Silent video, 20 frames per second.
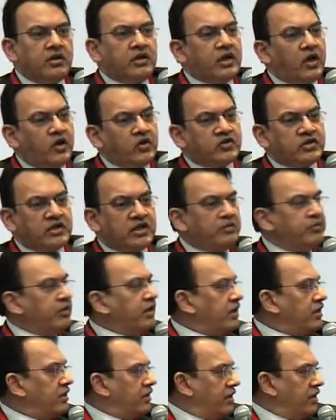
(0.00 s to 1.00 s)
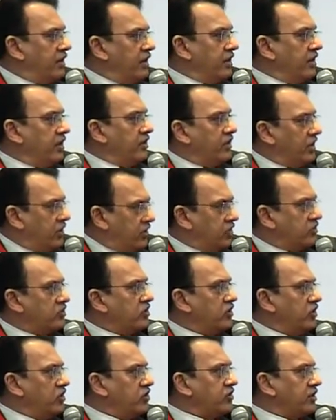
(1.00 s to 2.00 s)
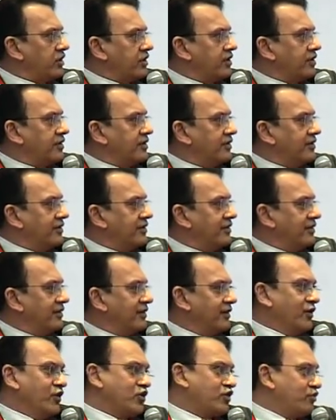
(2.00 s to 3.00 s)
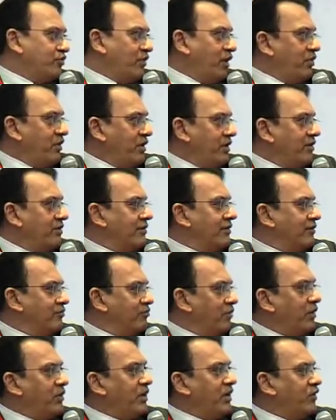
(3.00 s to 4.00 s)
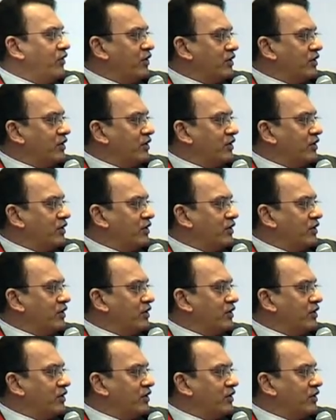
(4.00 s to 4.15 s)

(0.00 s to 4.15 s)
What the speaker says: Now children begin learning and they teach the teacher. So maybe he